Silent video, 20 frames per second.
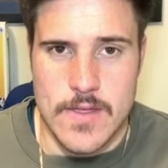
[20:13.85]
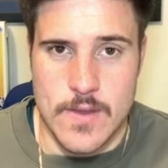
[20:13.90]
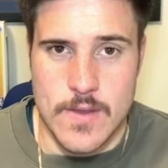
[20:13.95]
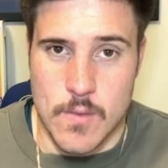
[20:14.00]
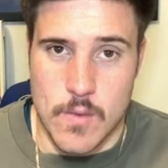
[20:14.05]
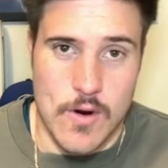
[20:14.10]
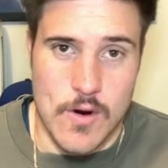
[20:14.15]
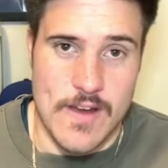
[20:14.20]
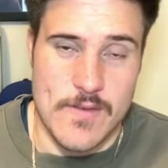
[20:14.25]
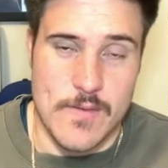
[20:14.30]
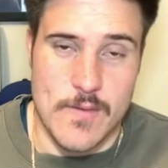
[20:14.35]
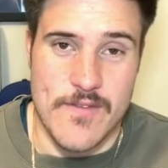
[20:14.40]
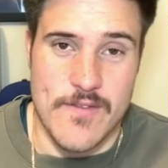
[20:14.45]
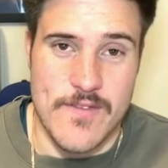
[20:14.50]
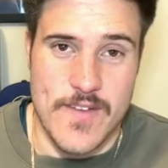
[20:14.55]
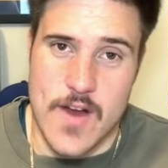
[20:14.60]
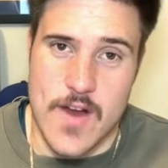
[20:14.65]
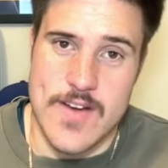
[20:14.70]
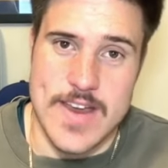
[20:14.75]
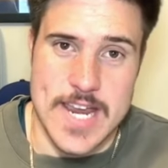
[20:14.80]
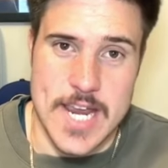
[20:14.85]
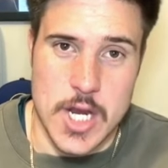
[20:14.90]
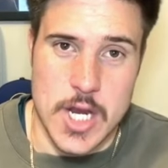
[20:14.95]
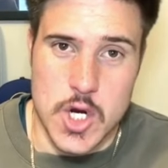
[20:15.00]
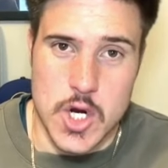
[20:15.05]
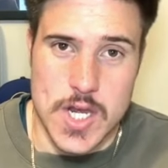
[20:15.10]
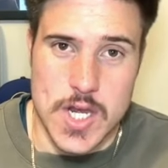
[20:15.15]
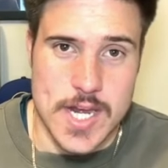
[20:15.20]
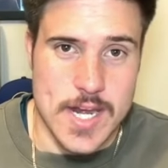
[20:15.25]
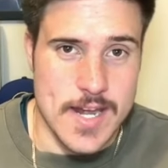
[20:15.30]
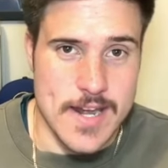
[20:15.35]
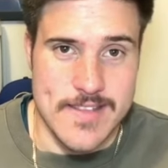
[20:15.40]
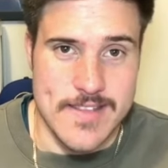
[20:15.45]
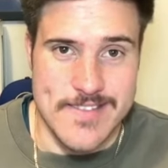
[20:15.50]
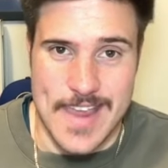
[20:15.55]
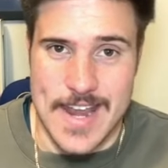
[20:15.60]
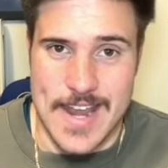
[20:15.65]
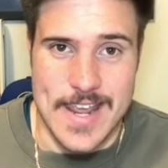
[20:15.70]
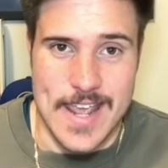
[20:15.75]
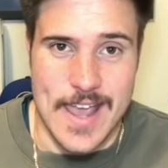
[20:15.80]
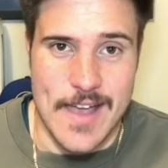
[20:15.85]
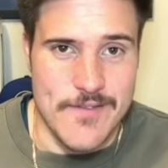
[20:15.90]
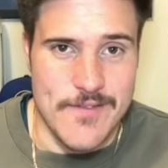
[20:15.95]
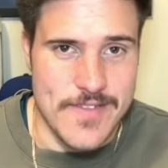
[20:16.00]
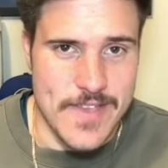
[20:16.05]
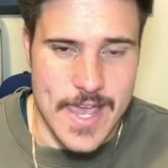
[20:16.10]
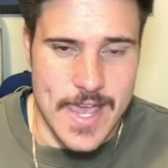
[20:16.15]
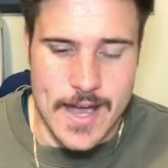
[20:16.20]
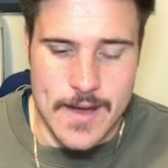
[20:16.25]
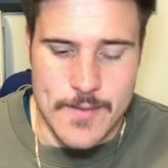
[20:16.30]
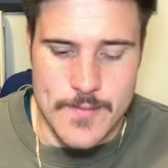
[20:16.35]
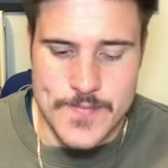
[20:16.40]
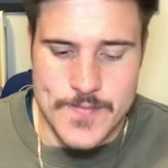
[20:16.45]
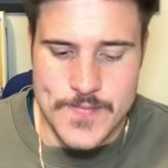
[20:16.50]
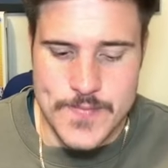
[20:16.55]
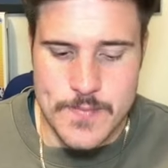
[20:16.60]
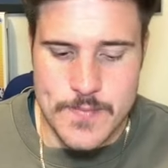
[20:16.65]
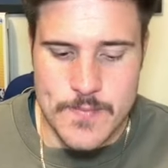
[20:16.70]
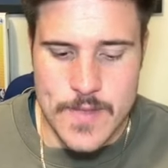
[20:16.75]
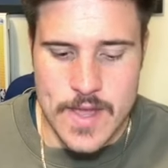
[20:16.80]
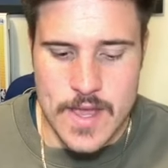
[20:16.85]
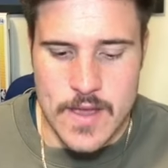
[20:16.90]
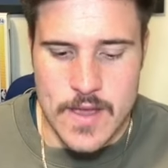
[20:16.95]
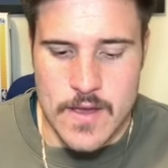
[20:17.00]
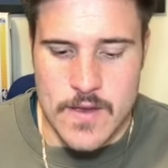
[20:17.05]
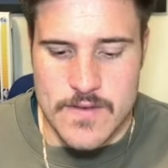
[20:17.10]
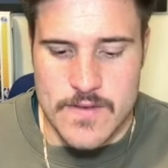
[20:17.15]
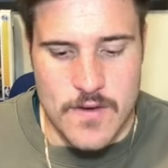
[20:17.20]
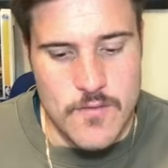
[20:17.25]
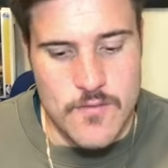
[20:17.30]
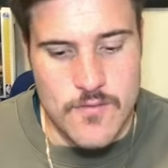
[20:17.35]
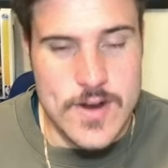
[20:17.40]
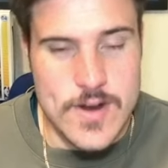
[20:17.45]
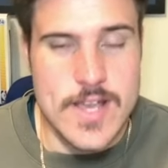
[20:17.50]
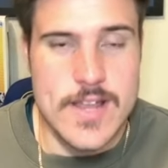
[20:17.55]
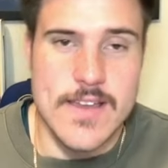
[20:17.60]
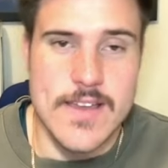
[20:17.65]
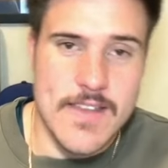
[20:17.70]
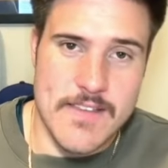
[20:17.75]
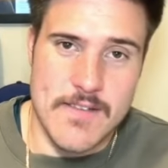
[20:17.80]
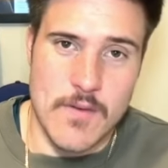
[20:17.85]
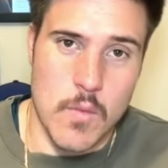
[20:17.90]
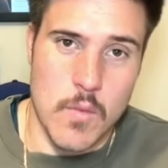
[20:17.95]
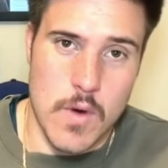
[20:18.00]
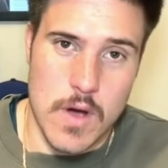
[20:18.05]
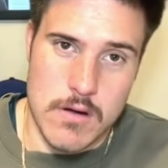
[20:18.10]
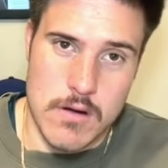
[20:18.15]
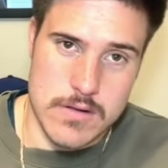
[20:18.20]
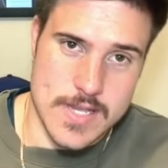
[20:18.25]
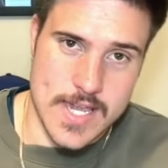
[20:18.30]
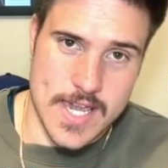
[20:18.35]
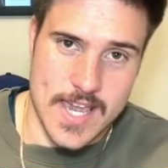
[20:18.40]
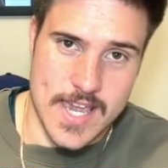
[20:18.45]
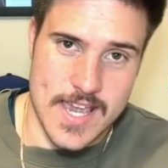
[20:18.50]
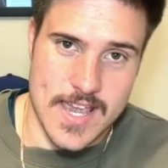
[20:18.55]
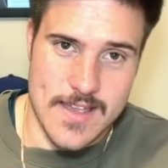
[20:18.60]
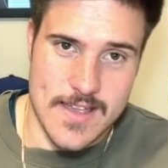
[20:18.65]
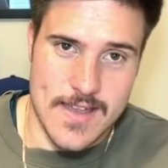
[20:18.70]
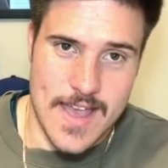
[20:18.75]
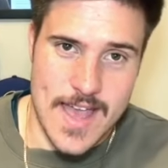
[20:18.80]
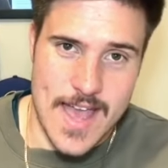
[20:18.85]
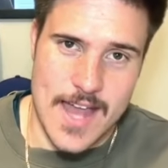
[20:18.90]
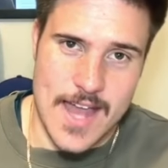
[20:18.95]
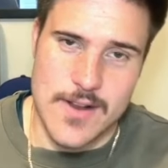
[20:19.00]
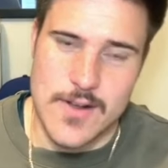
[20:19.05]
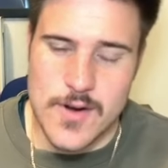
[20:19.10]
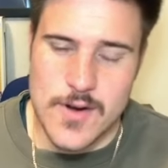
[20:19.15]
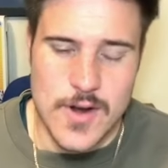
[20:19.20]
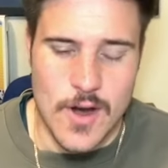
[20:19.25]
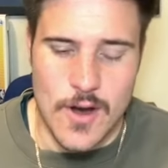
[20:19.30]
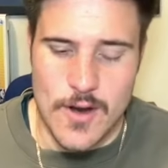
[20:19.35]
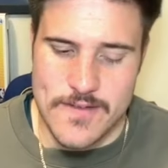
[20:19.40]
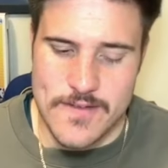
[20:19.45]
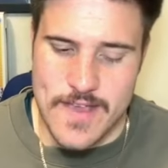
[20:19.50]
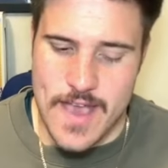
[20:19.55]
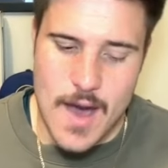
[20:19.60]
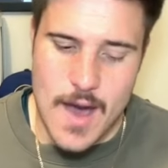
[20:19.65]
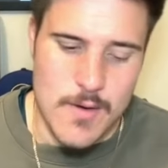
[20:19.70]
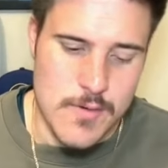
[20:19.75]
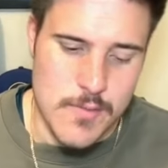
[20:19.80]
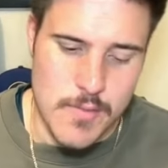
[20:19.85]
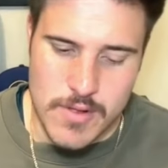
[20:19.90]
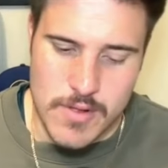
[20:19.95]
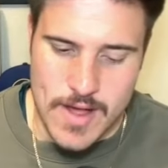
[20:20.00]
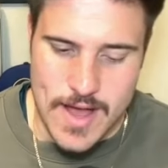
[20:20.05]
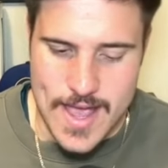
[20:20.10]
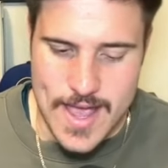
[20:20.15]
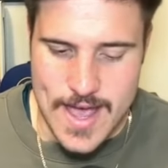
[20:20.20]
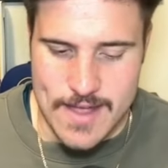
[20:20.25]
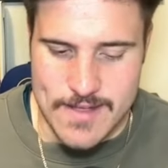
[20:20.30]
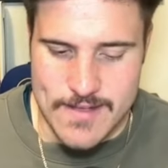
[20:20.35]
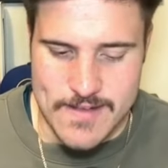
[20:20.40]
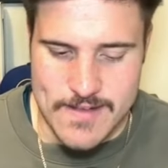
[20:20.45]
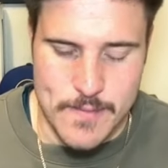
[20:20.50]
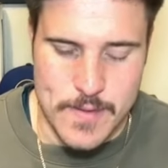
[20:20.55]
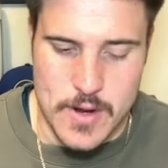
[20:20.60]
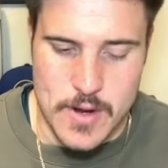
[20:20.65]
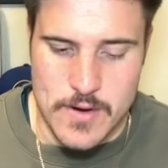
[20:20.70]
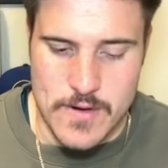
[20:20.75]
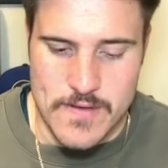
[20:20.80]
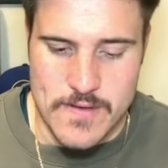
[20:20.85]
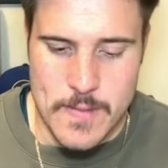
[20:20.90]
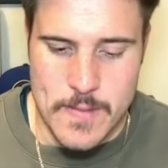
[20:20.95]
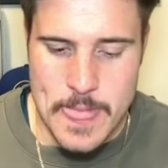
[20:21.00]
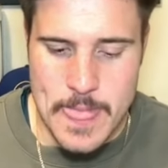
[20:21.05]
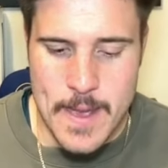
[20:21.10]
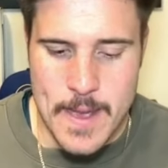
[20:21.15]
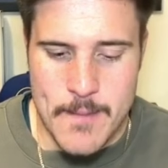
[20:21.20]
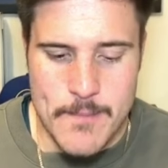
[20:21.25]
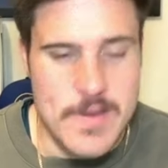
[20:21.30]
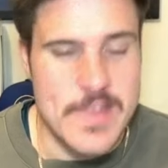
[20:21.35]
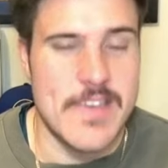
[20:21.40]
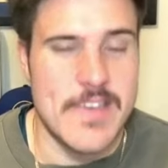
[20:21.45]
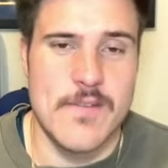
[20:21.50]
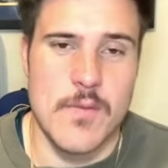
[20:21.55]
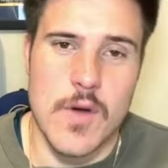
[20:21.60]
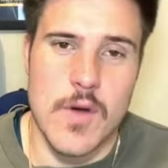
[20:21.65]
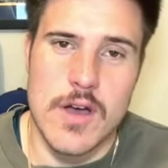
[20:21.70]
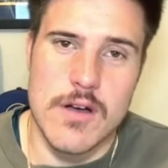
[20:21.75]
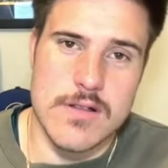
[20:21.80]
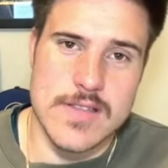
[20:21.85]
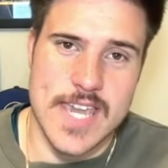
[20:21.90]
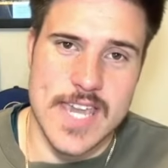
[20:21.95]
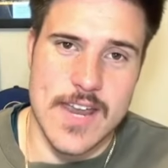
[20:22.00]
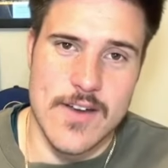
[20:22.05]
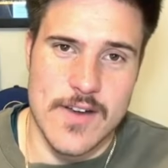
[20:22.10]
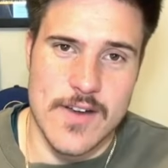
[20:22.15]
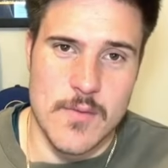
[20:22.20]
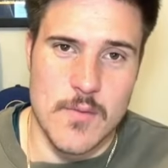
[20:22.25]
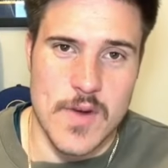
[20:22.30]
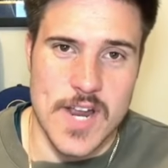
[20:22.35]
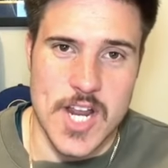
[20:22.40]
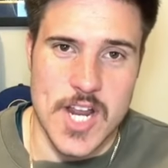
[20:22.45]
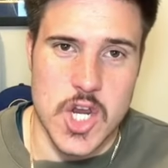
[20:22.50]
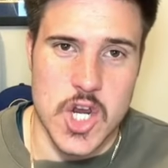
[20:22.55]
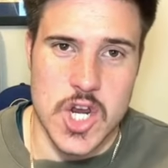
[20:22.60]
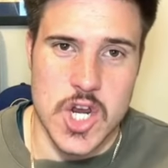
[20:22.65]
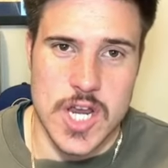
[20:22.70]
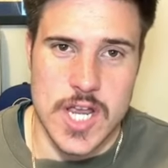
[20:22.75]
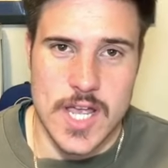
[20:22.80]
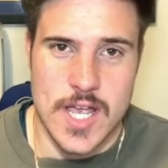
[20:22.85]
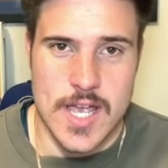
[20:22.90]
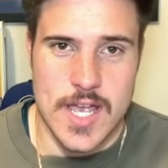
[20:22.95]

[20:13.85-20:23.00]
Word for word: the Warriors were very interested in Deni Avdija. So really there's a world here, and who knows how it would play out, let's be honest. But there's a world here in which